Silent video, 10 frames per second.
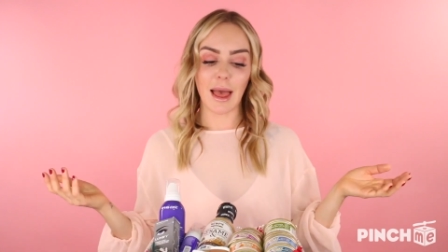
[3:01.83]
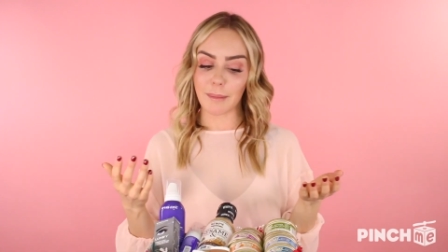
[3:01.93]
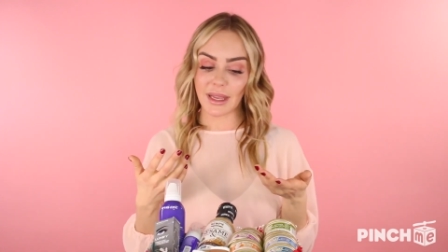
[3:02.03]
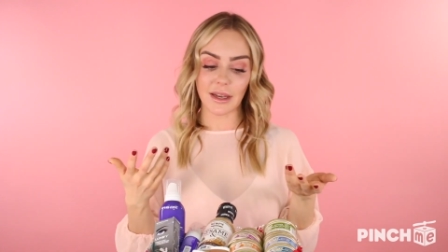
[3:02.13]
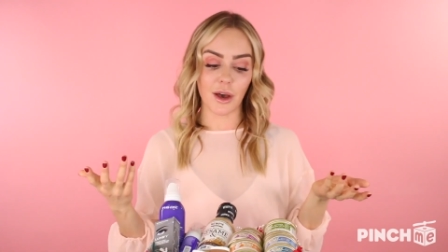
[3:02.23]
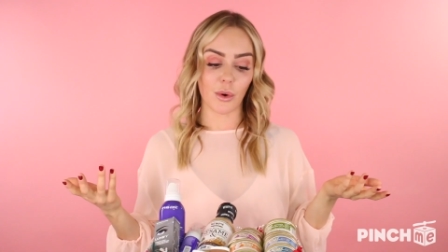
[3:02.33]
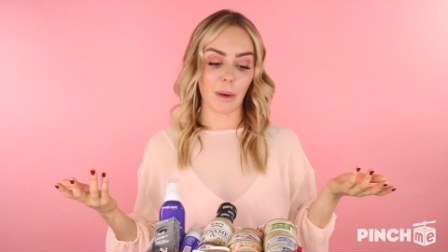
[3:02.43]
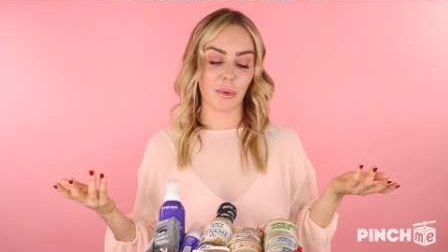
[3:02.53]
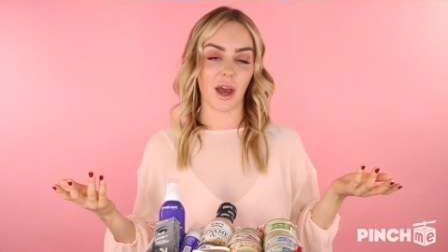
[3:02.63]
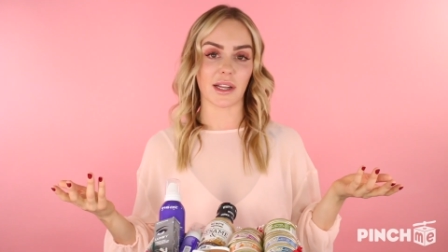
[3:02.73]
Let me
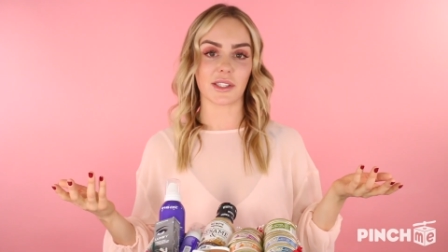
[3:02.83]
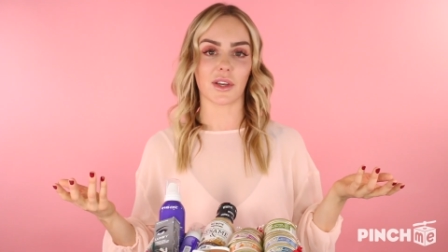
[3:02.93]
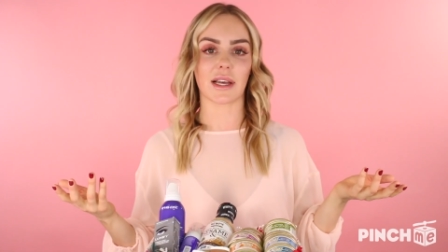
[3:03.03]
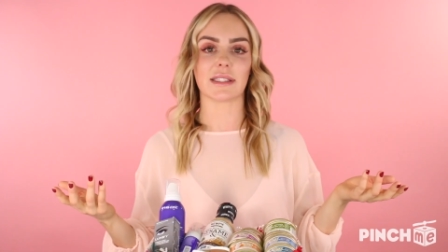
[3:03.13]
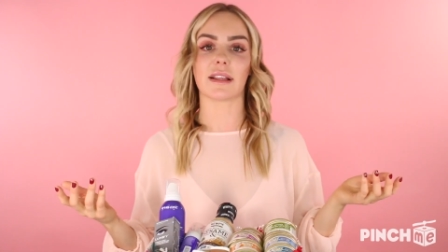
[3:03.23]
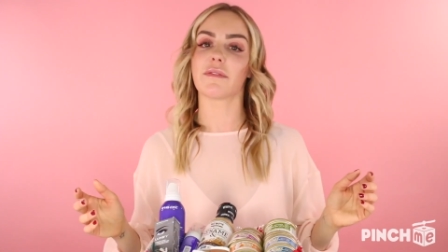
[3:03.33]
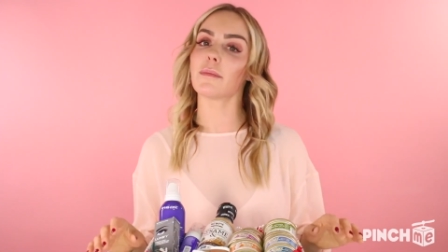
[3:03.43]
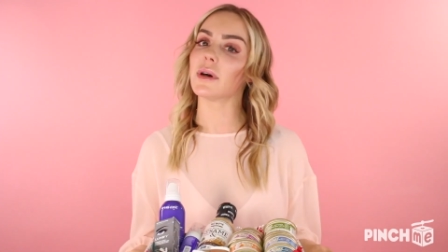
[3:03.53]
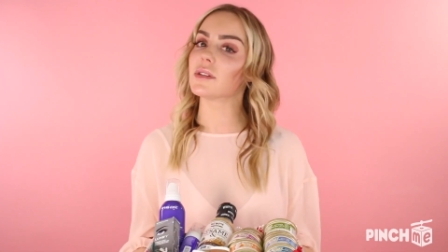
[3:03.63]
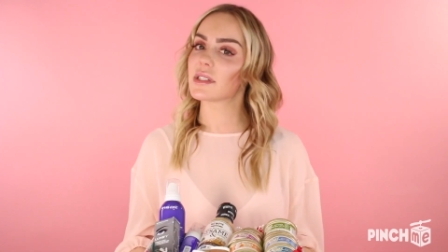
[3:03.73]
know what products you guys
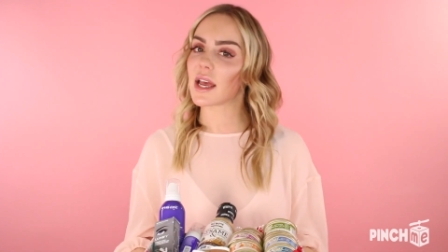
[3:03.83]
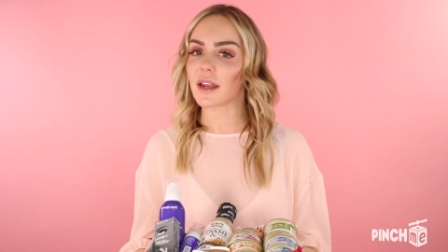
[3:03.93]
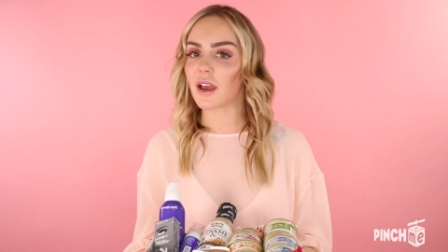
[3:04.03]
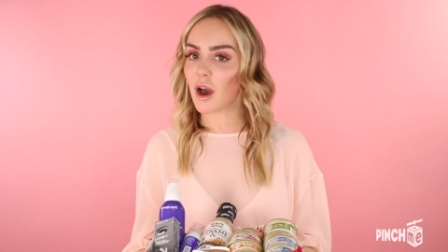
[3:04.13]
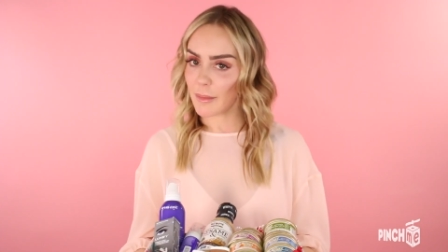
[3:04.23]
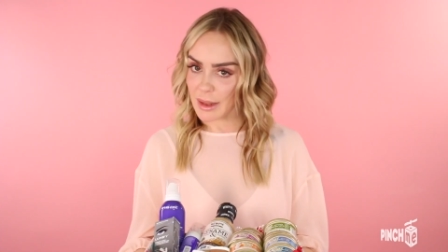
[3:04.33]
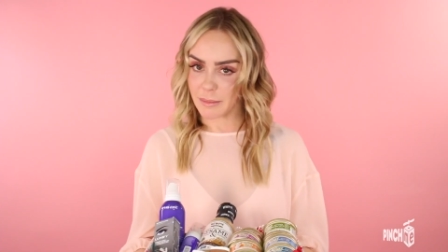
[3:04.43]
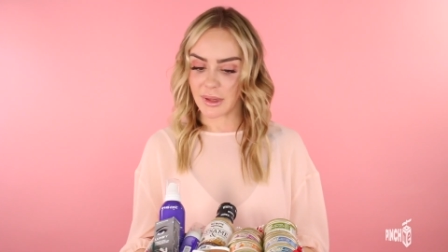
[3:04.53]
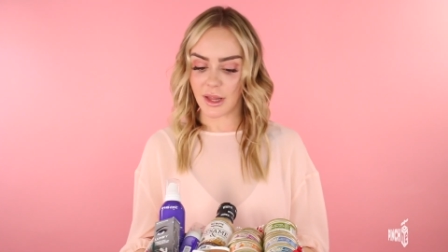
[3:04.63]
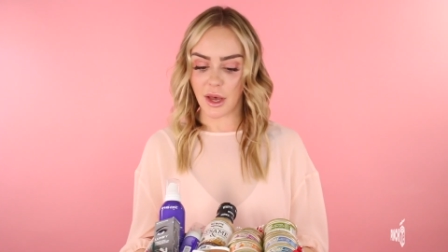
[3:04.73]
love the most and
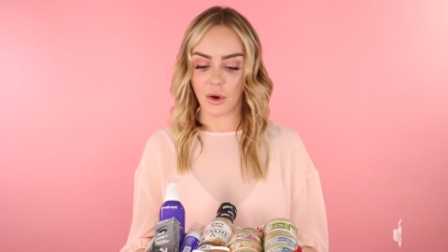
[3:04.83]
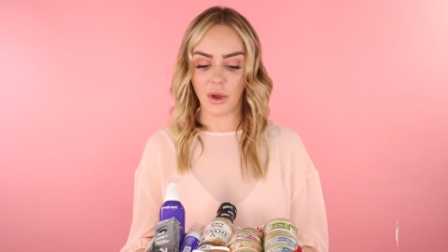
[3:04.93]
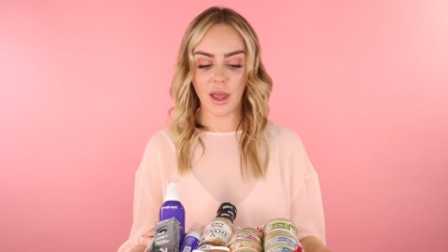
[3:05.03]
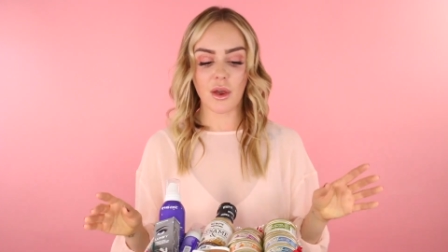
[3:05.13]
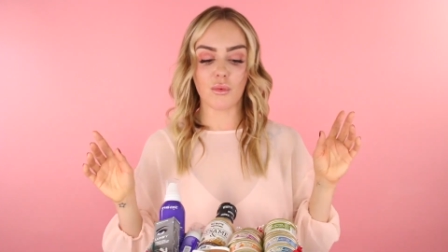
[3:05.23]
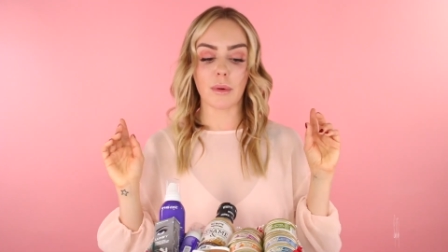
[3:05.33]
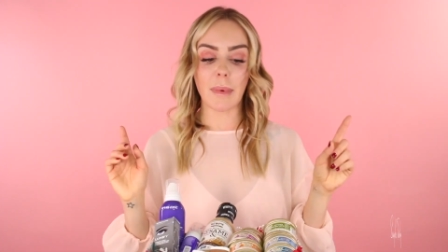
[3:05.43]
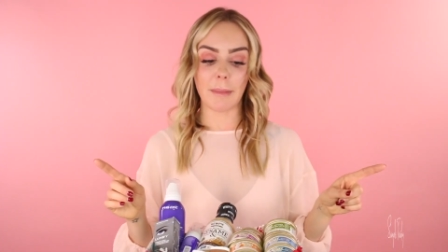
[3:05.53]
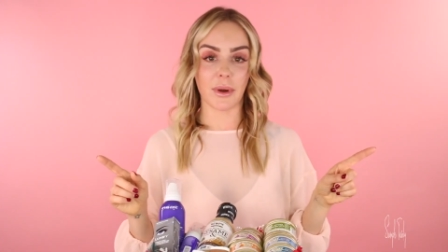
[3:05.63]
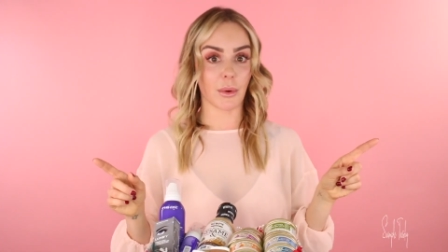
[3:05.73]
comment below.
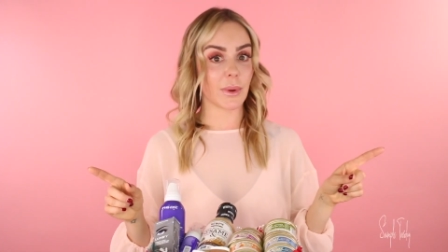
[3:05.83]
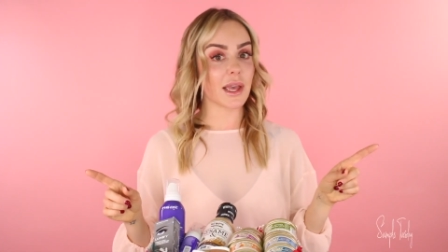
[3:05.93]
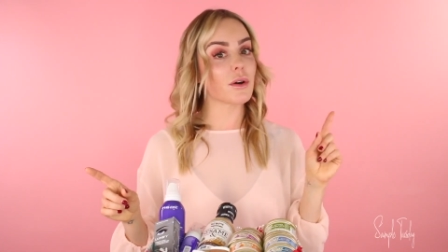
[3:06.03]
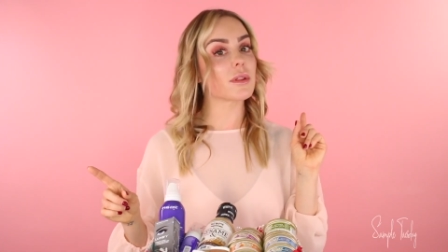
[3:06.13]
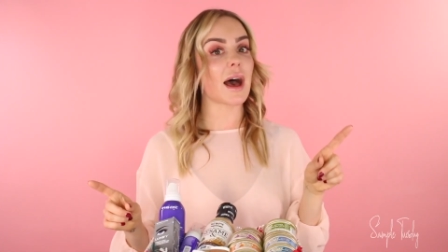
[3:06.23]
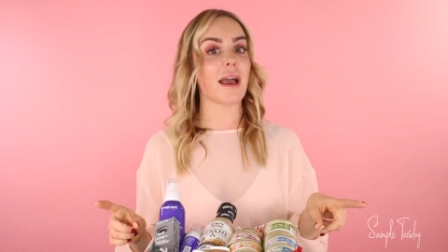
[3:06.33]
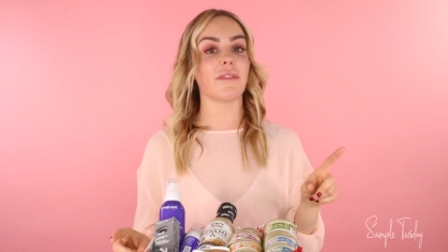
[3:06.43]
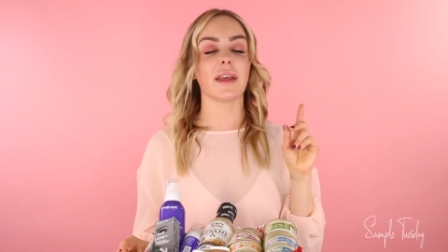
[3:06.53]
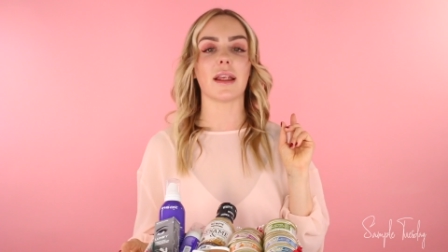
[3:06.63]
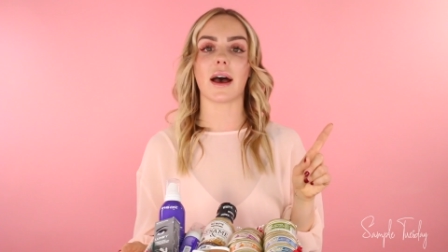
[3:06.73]
Remember, we go
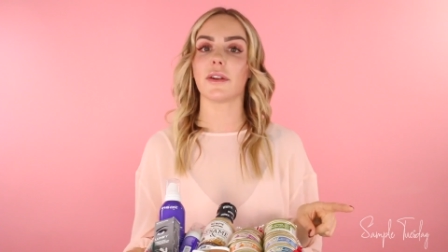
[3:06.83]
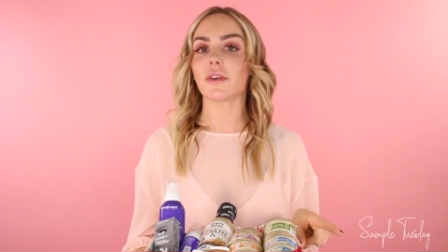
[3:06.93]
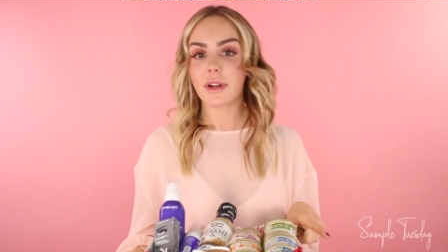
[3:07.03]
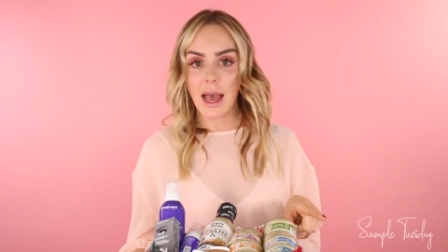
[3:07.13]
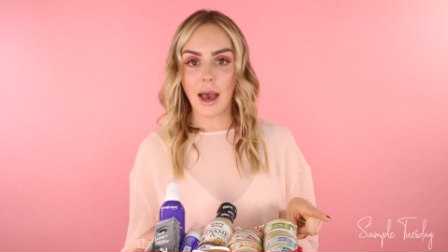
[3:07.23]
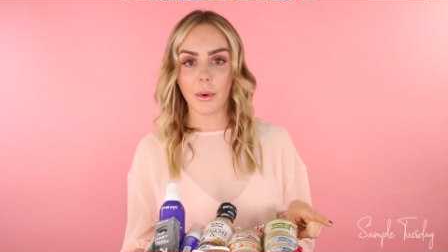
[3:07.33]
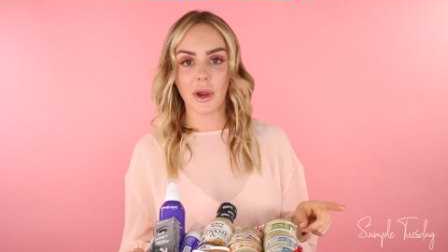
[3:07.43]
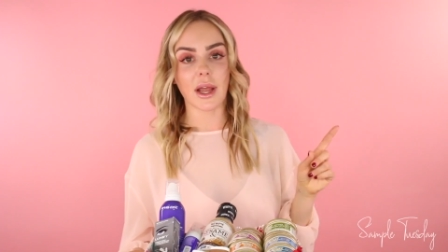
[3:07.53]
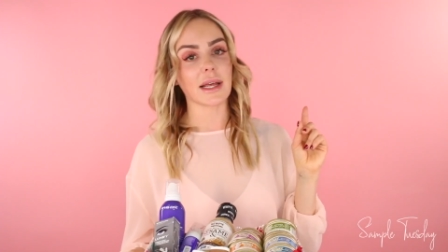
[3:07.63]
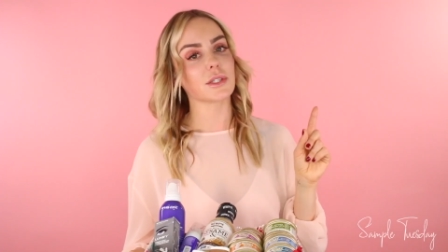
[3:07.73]
live in under an
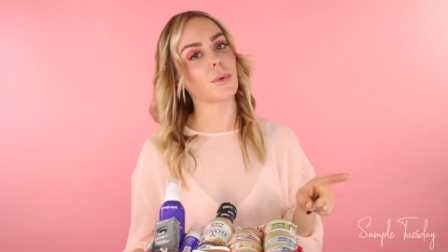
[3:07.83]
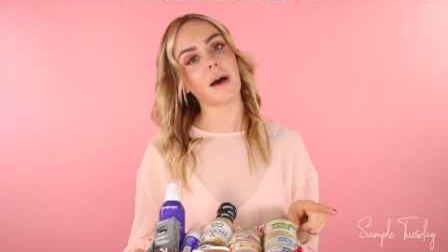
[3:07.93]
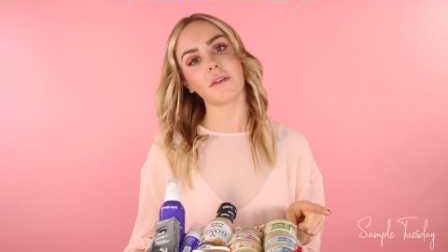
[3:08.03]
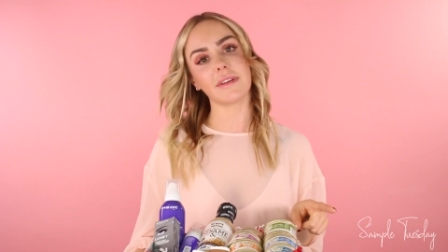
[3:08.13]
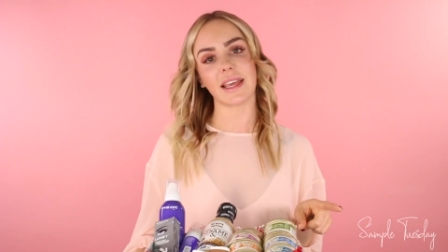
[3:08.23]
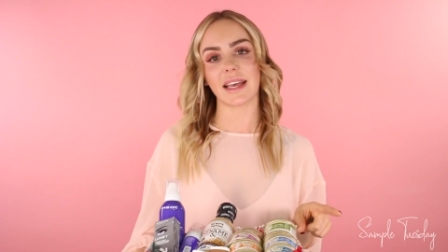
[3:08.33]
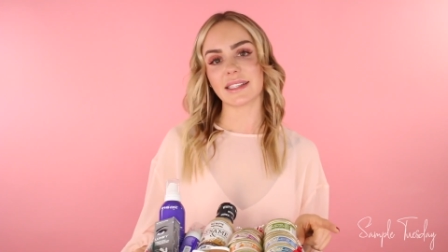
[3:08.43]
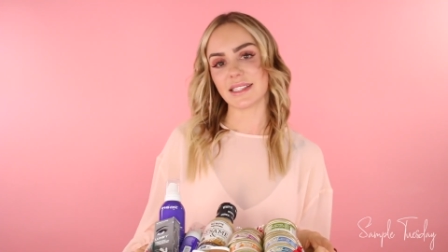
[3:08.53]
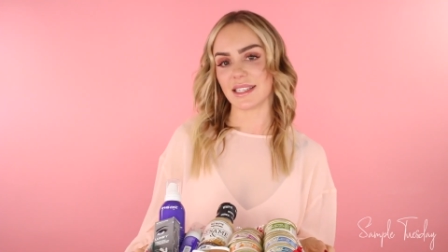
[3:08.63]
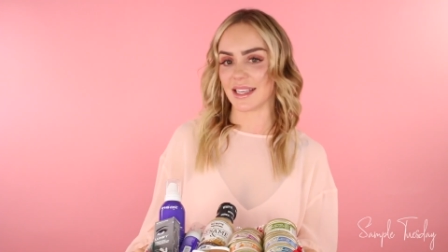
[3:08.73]
hour at 12
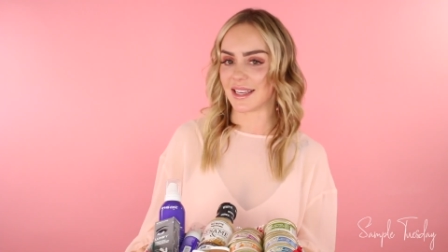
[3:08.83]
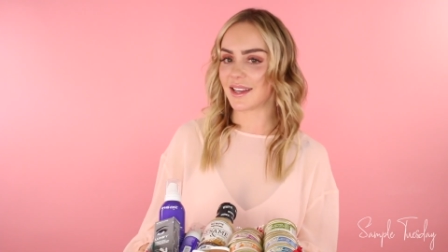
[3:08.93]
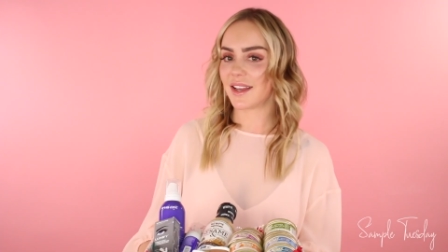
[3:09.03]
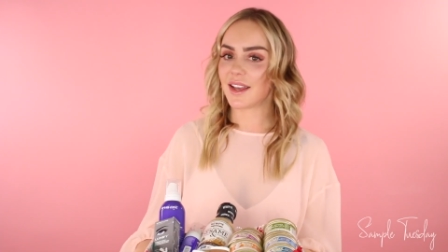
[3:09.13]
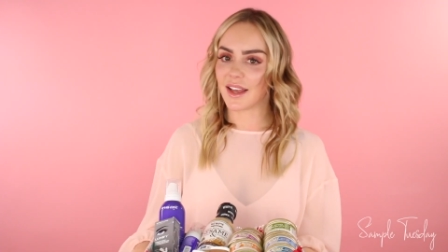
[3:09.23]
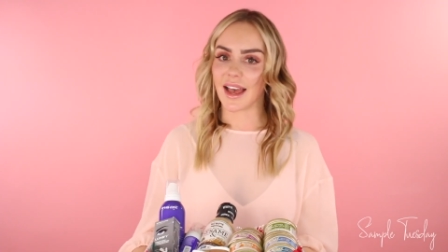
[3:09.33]
EST.